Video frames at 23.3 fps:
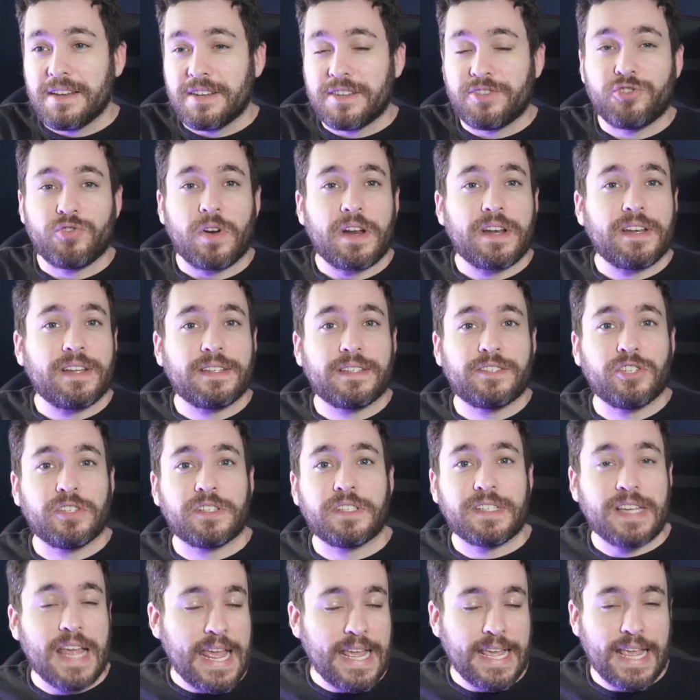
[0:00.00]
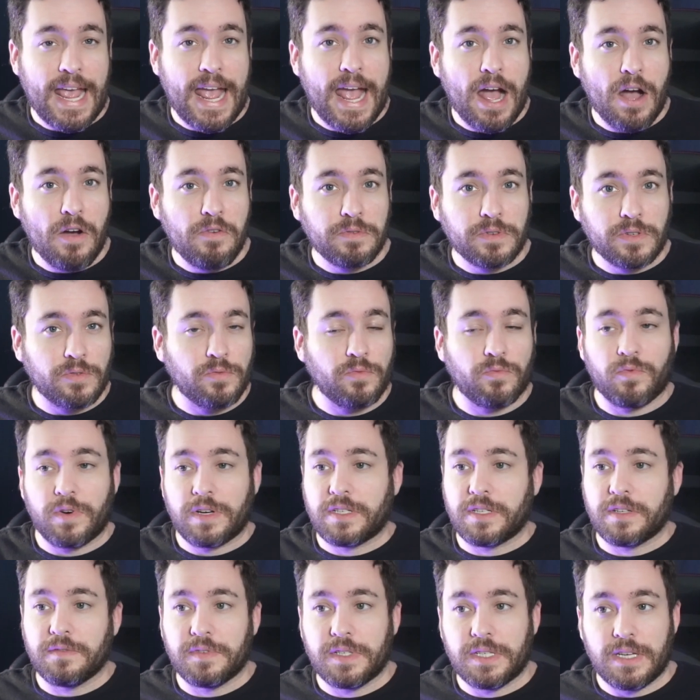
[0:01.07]
trying to just take out
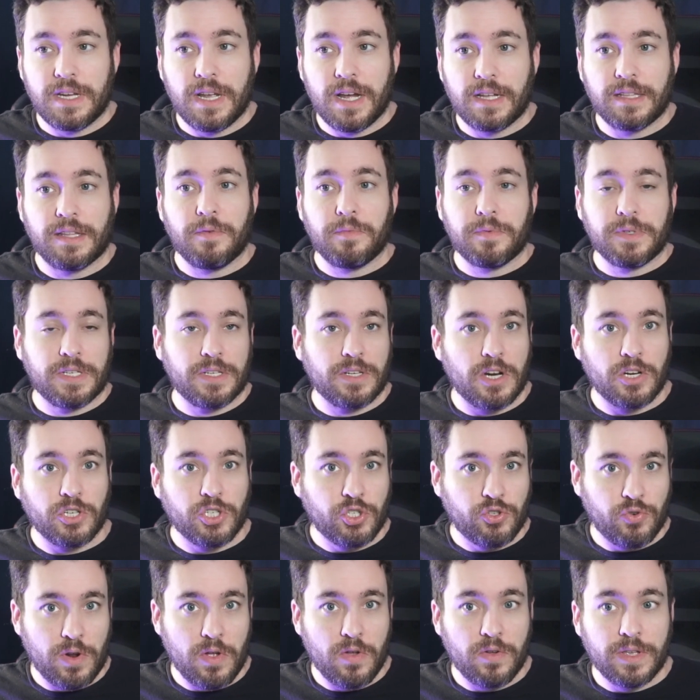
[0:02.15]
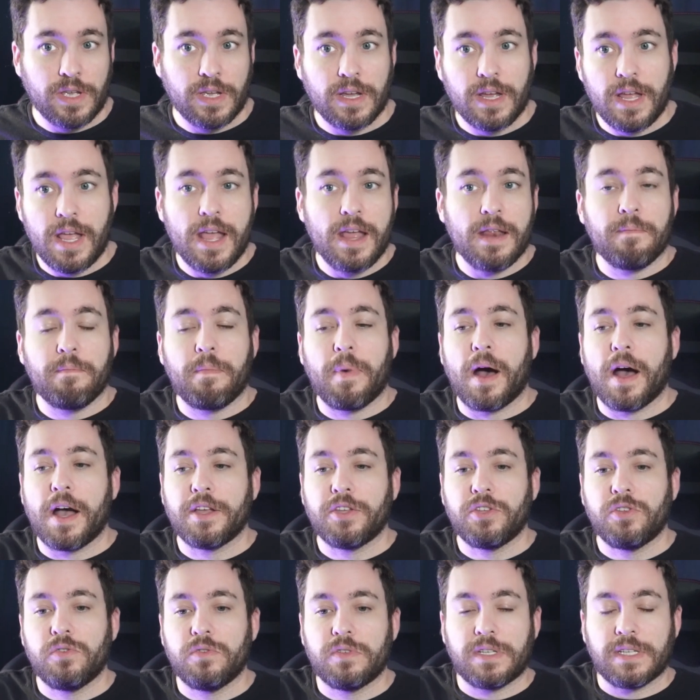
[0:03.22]
rest of Zeon that was in Australia. And by
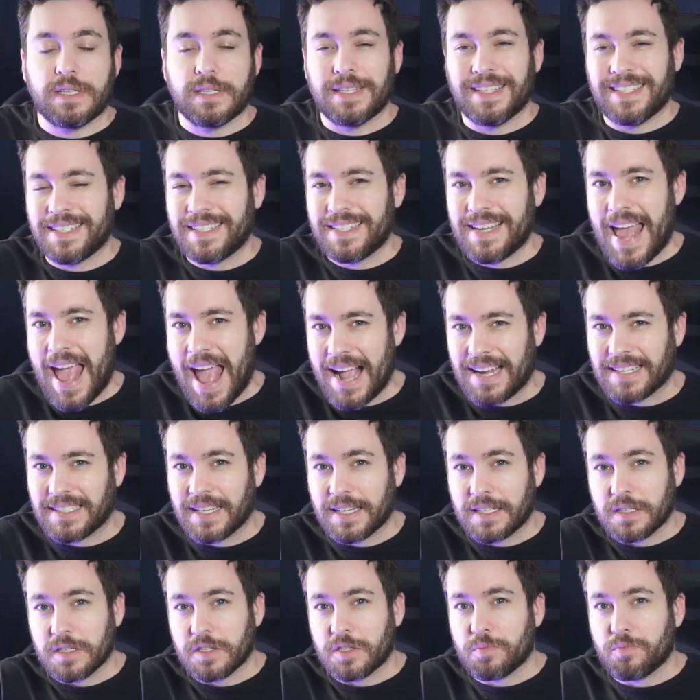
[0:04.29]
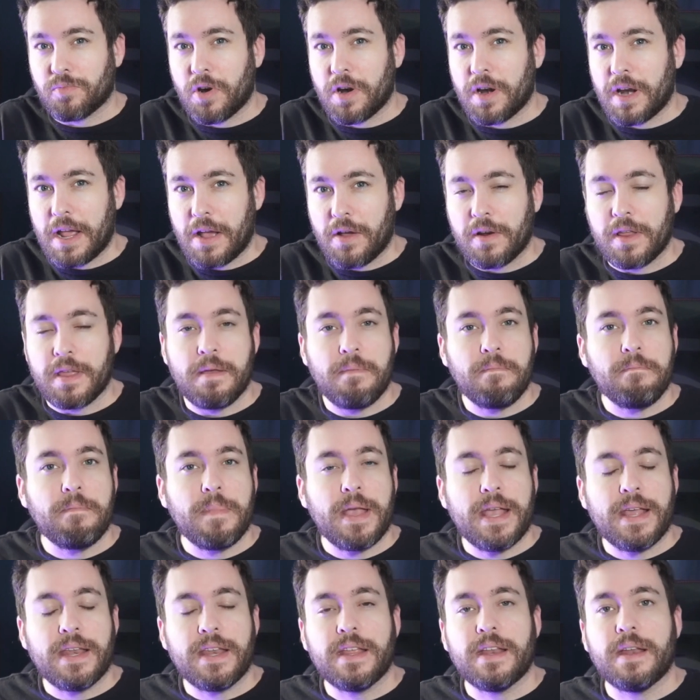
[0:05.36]
using this tactic to spread out, it
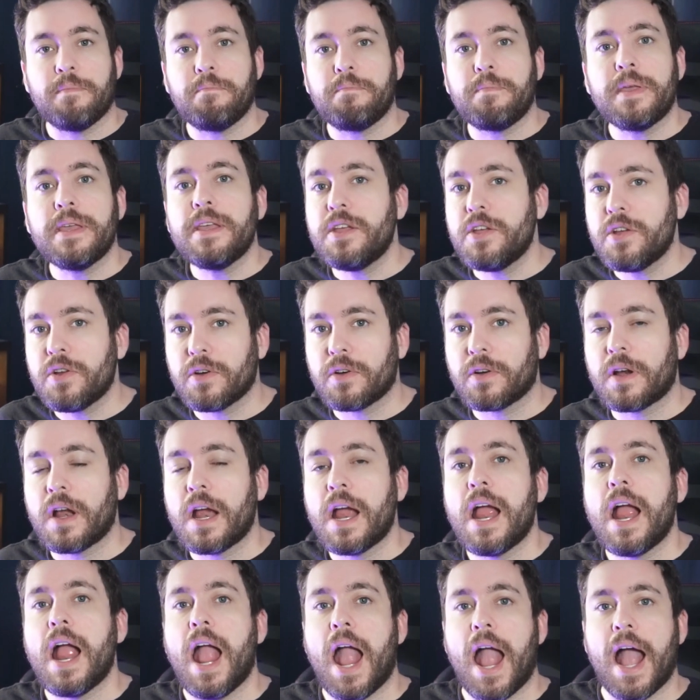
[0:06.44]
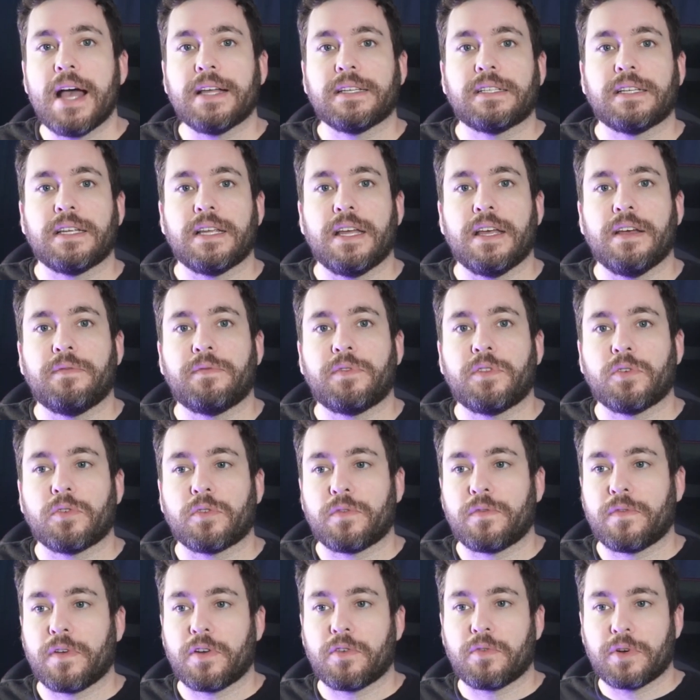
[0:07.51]
made it appear as if the Earth
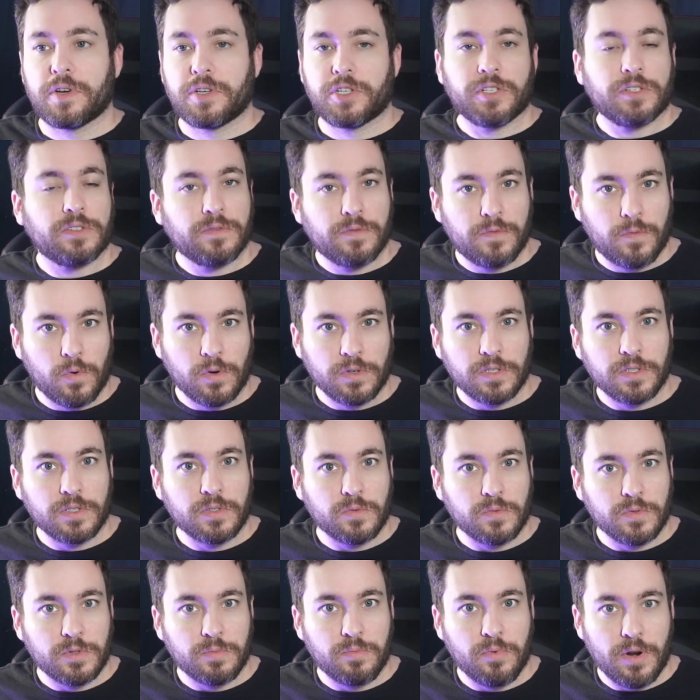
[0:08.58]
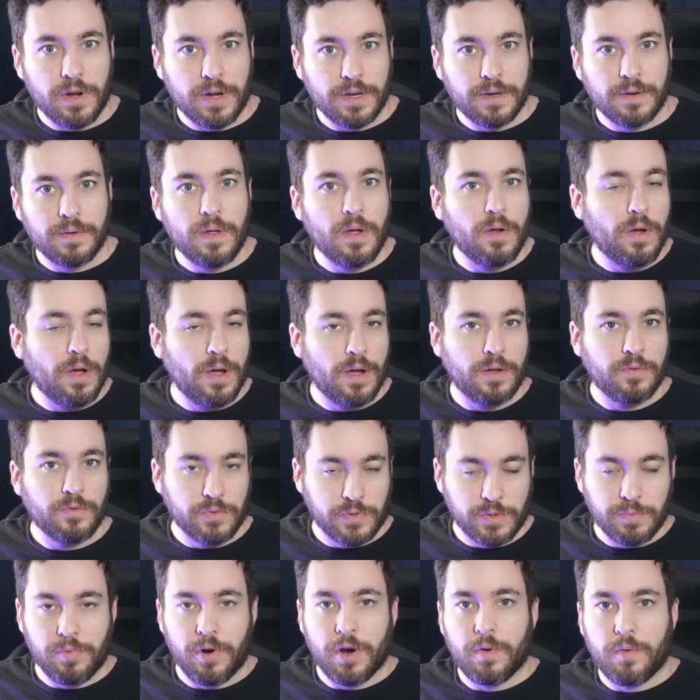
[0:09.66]
Federation forces were spread, uh, uh, were
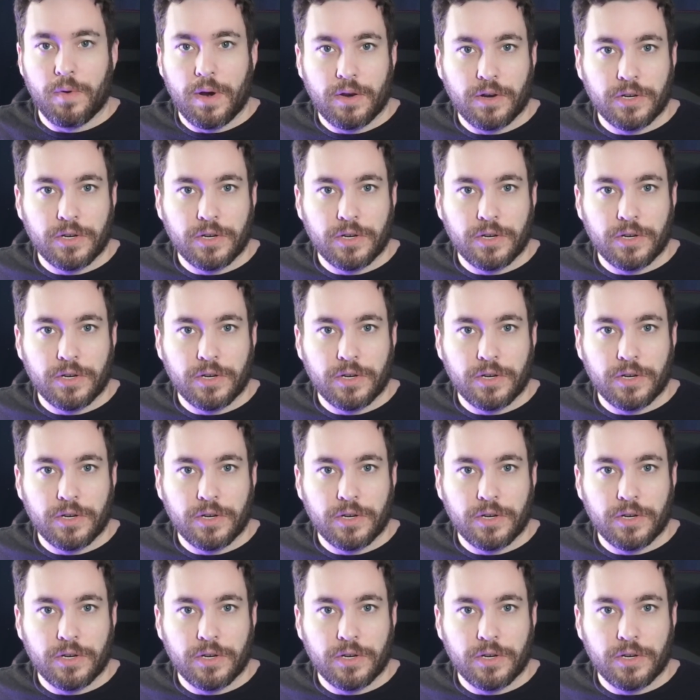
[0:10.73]
spread around